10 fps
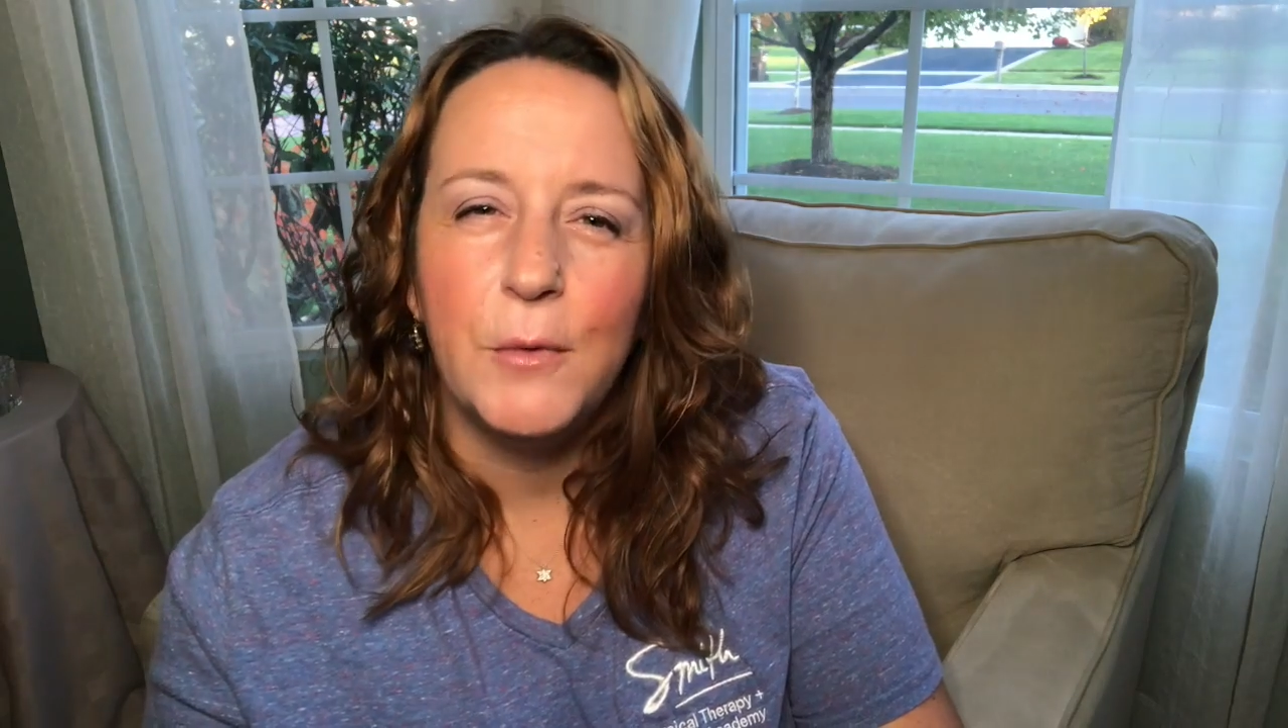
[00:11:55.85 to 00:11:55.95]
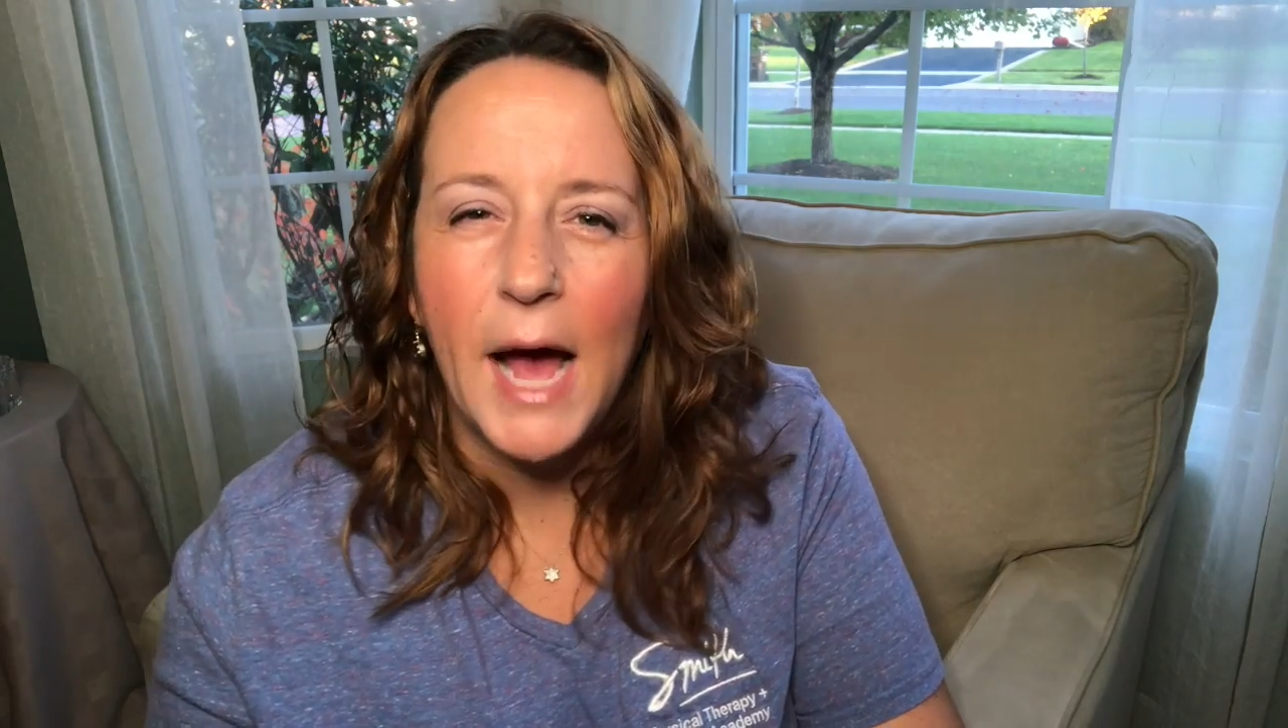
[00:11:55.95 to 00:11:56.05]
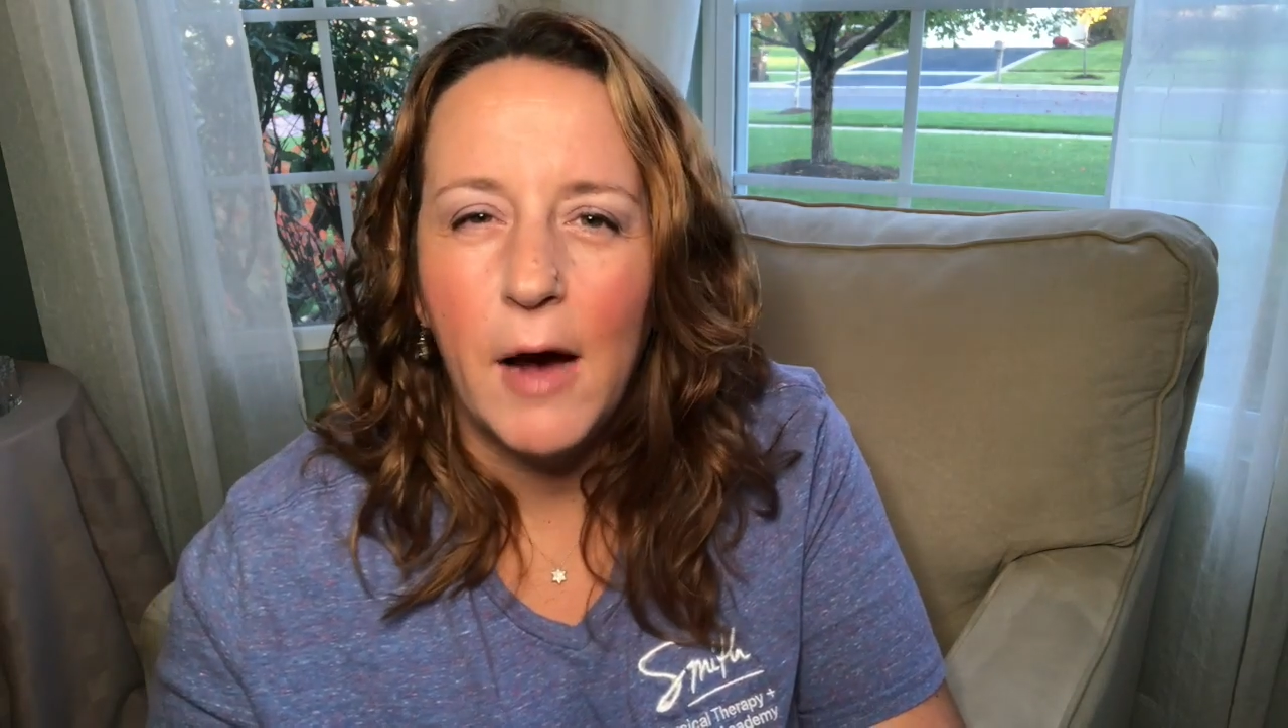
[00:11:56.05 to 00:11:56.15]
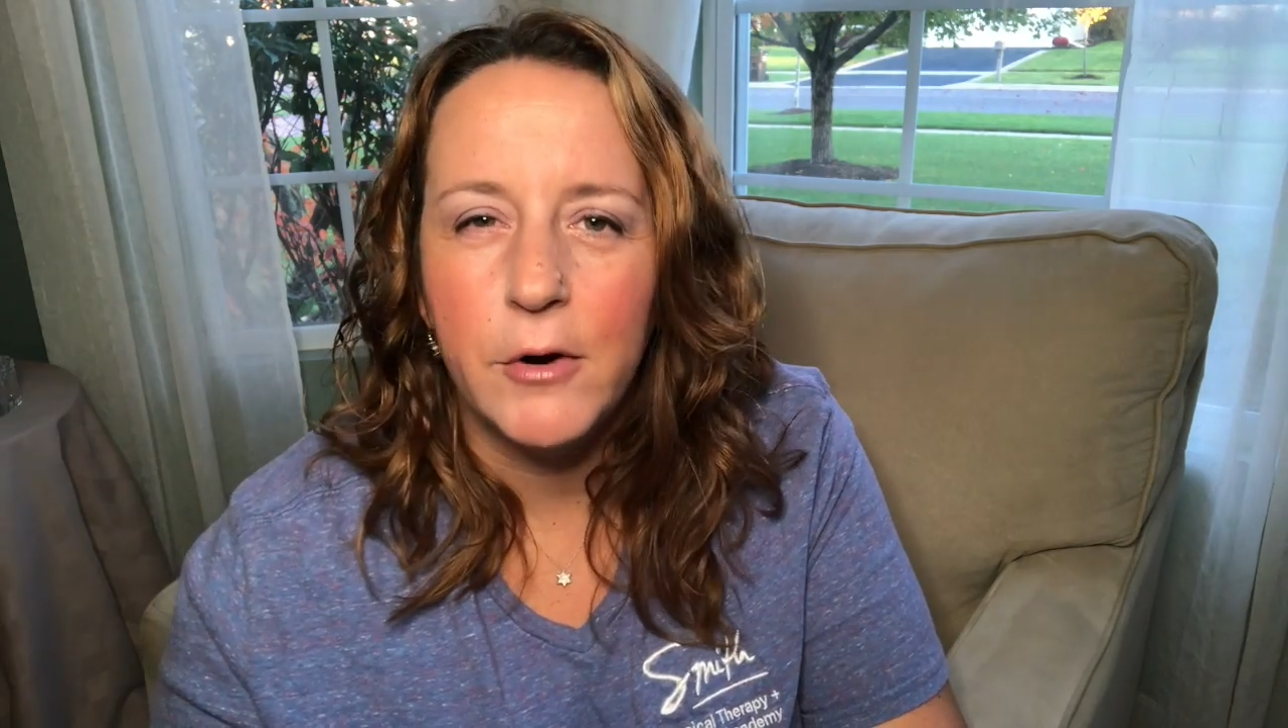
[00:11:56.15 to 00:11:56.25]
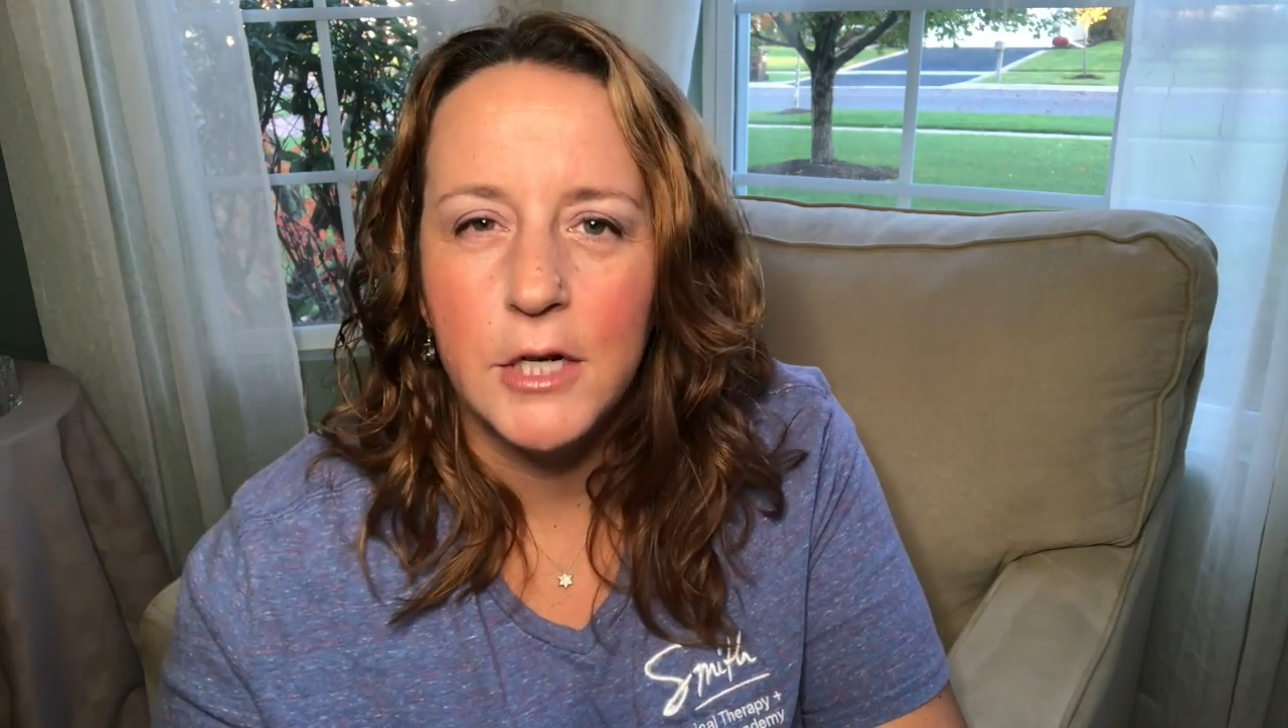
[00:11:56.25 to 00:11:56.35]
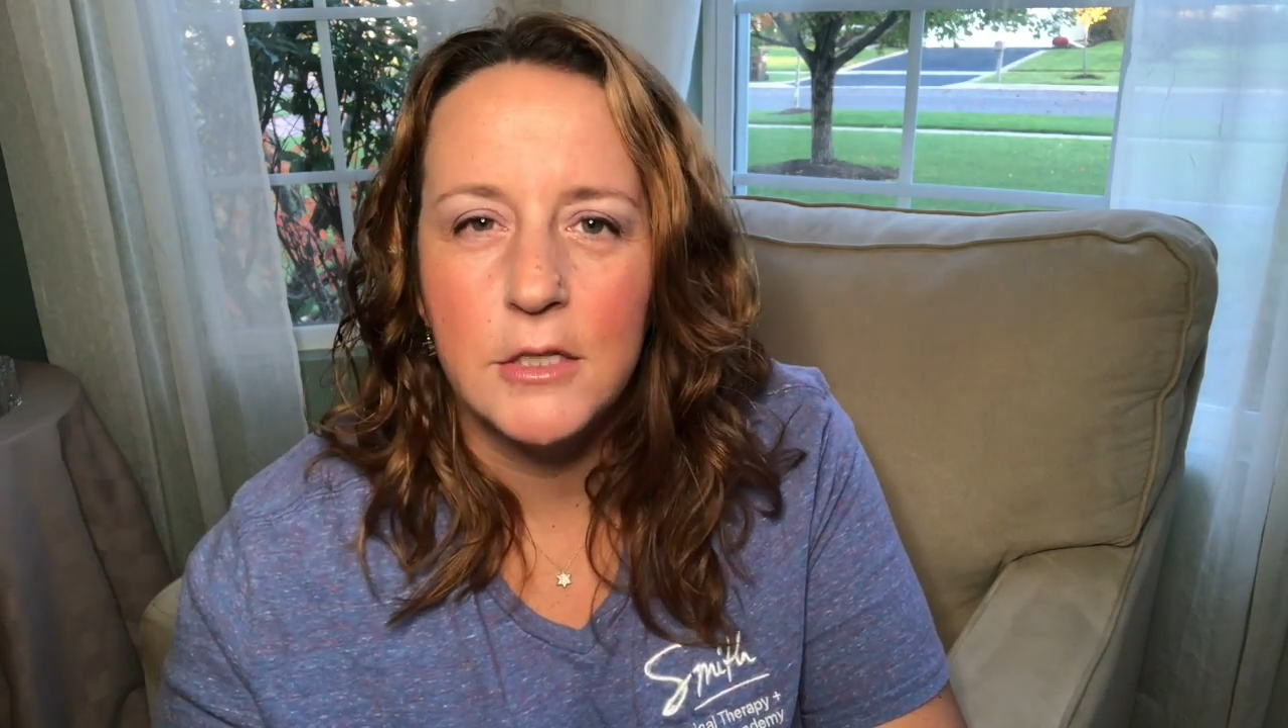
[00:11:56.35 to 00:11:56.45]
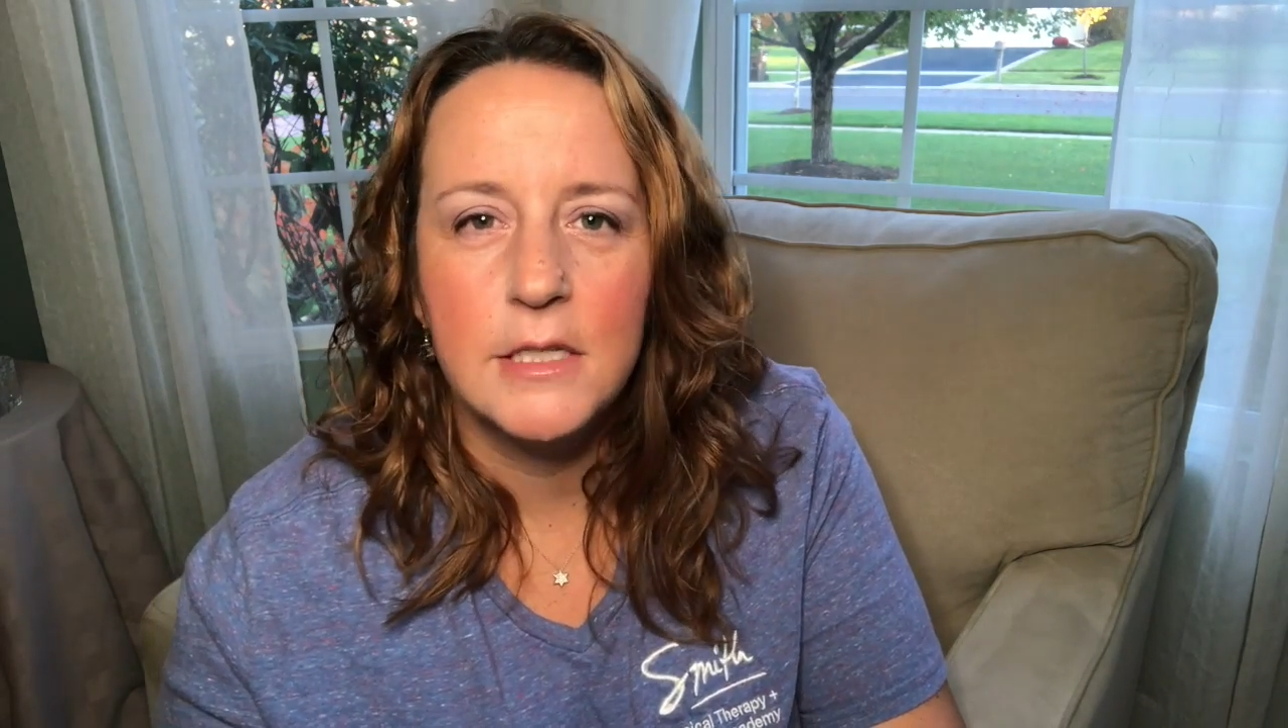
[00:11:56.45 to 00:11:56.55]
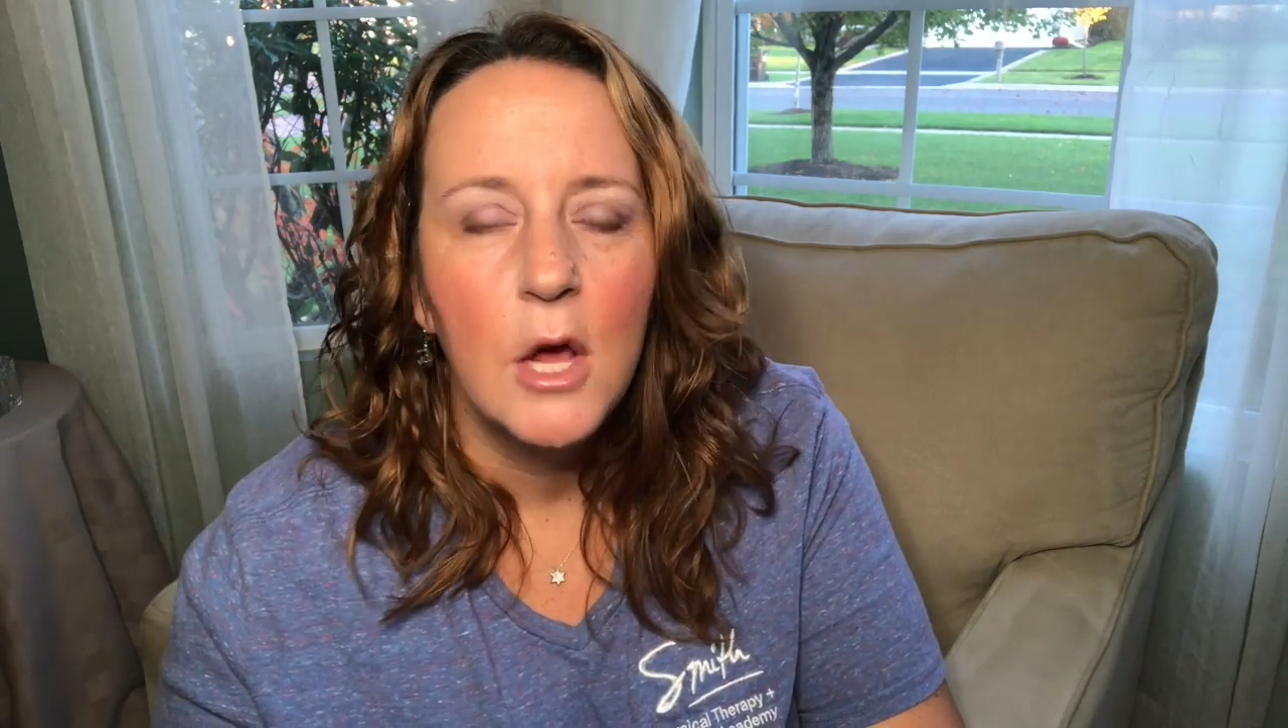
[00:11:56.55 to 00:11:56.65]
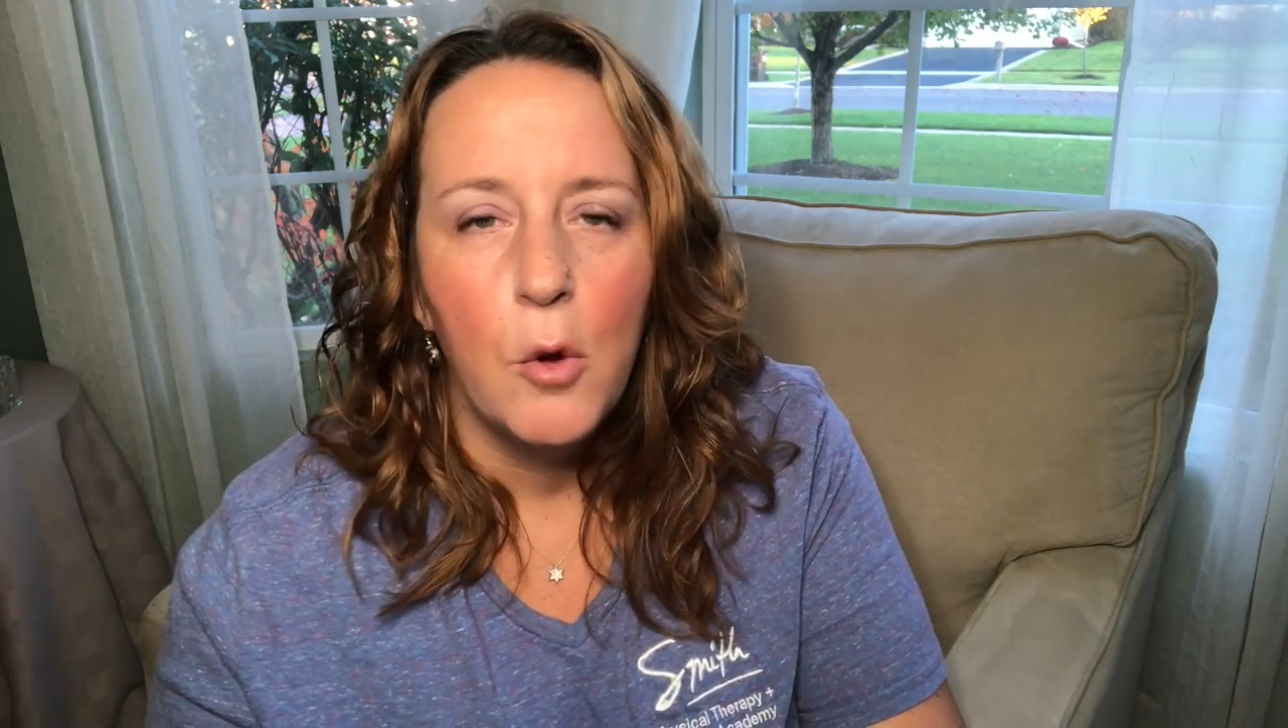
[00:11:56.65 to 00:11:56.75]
hours.